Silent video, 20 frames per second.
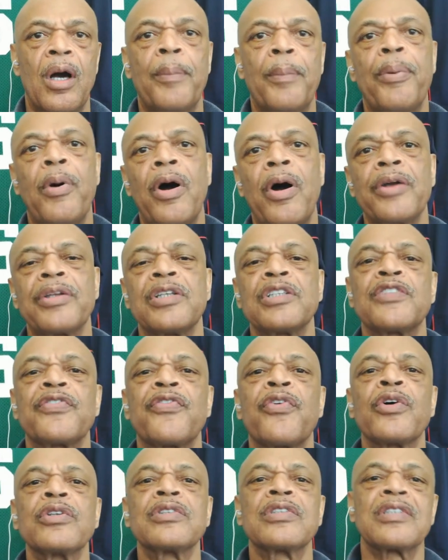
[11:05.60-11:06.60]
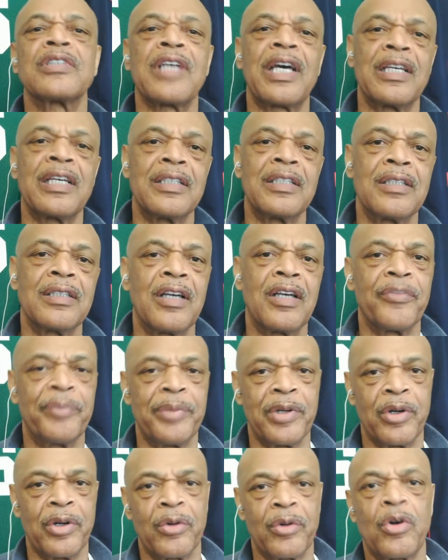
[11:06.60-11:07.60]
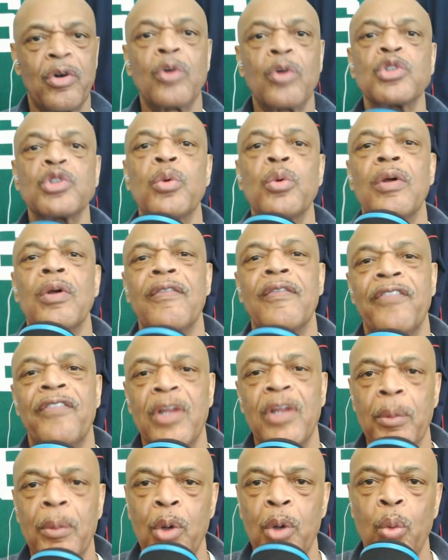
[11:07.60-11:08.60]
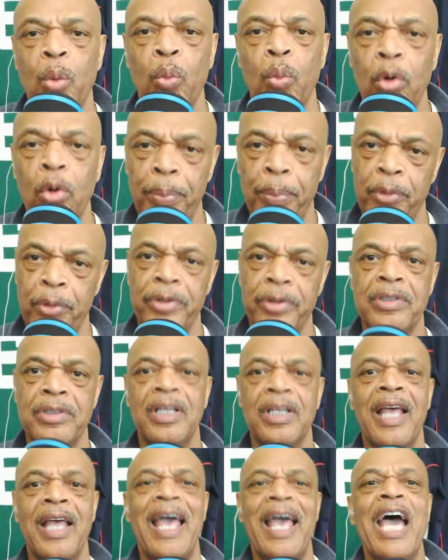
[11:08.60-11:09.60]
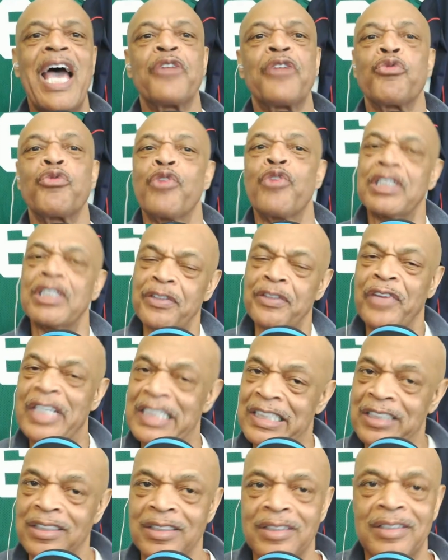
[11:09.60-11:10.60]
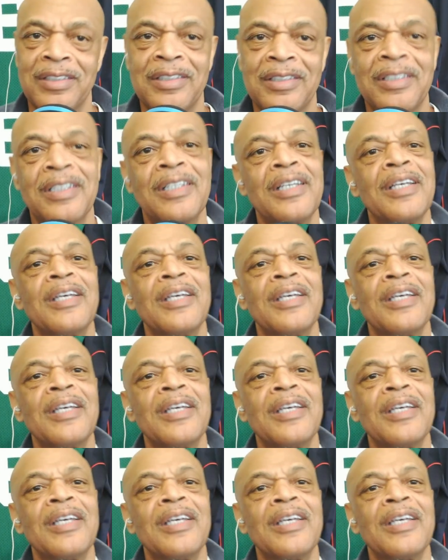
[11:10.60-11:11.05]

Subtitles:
Upon his first sighting of Bill, Coach Phillip Woolpert had reservations.